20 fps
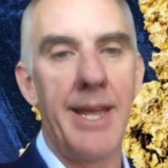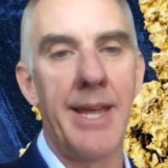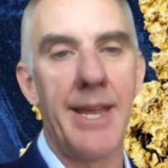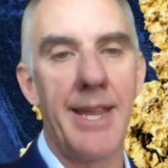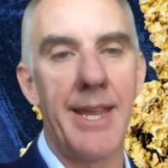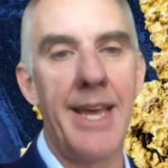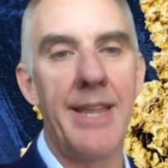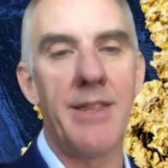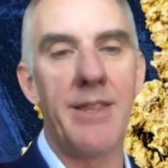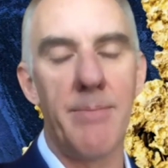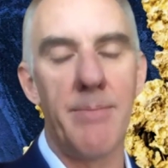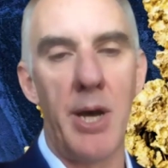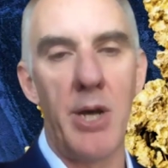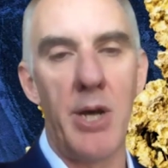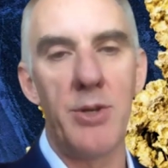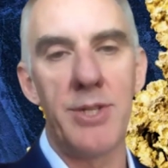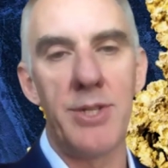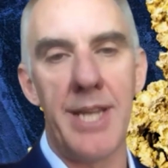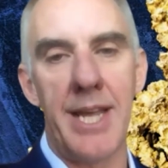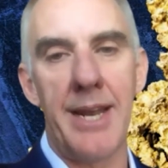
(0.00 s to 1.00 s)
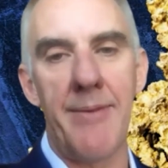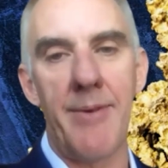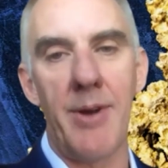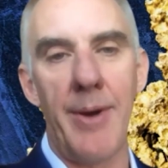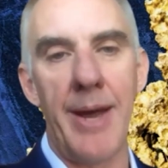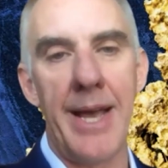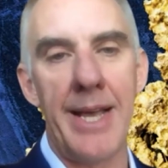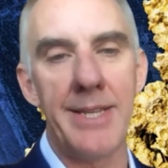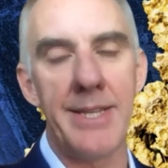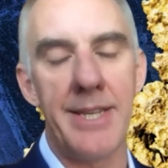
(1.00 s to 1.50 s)
get the most out of
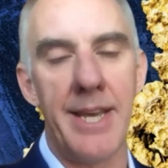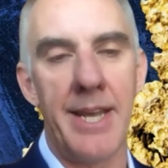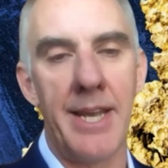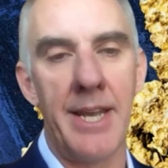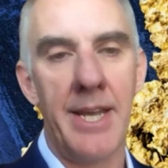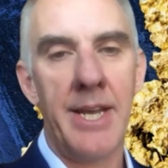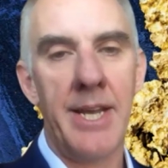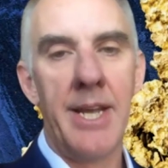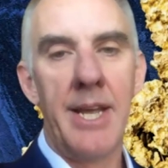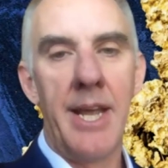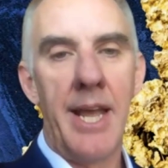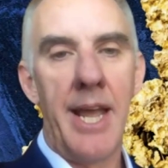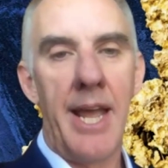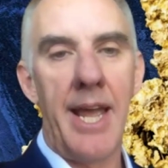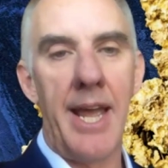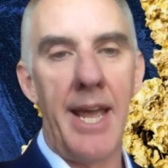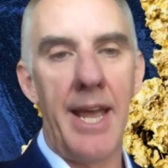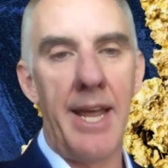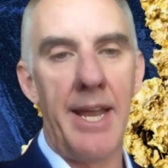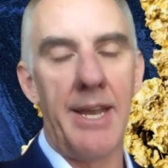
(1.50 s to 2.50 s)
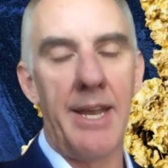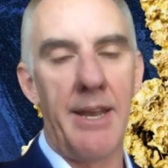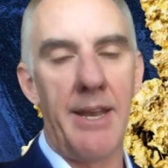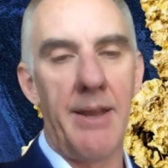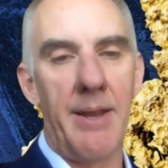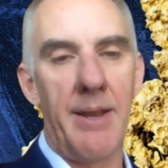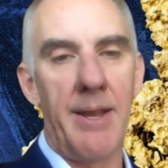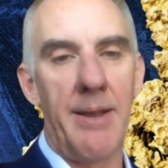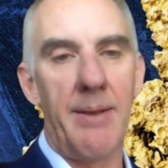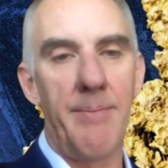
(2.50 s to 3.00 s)
our asset
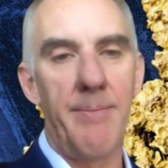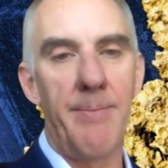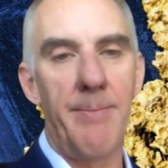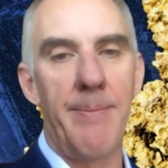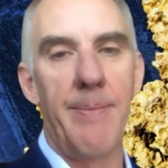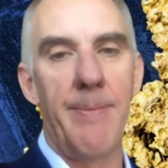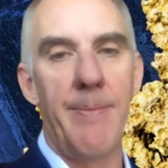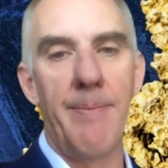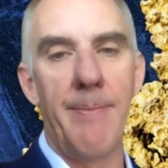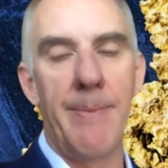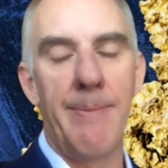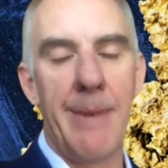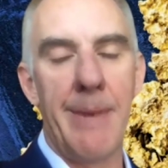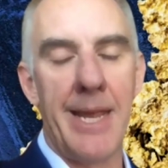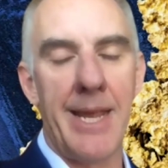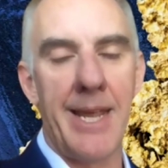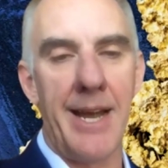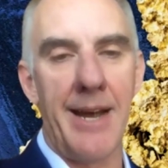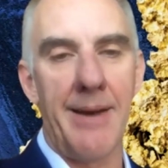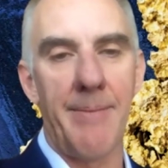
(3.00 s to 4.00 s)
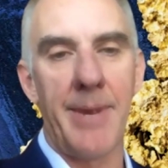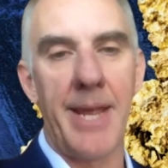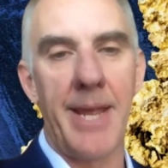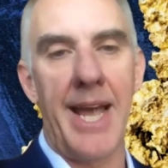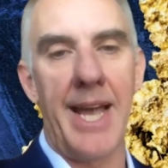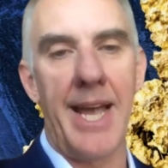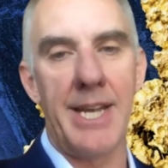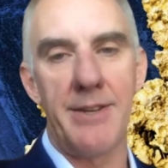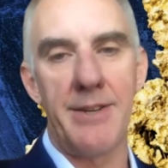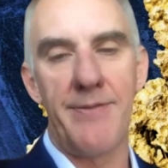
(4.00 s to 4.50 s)
and become
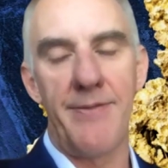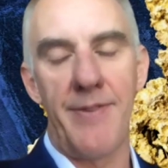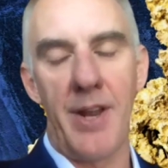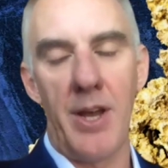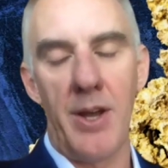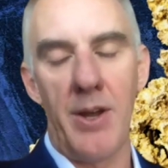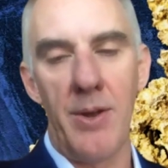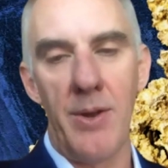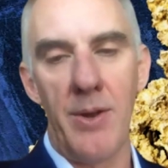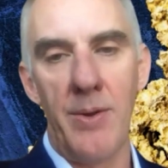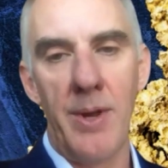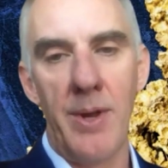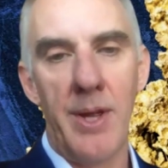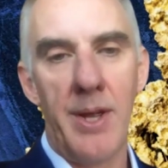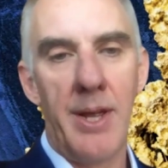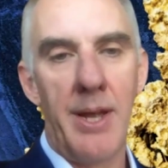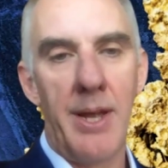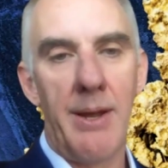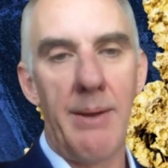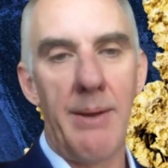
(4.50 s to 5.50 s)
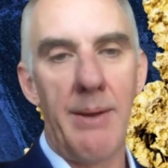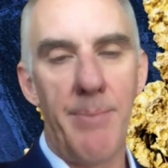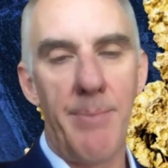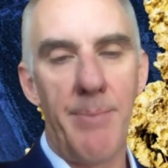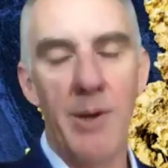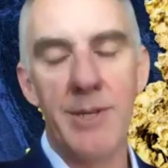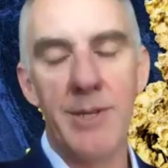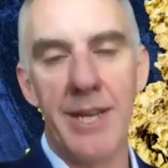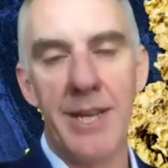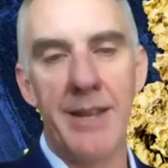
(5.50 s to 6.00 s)
cash flow
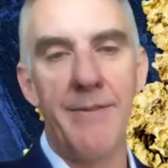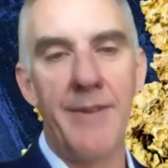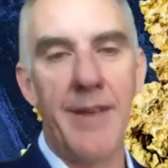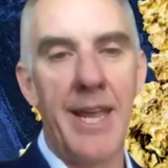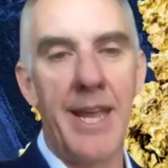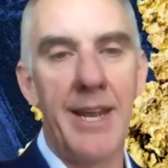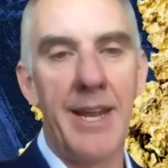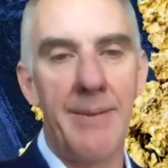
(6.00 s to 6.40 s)
positive in a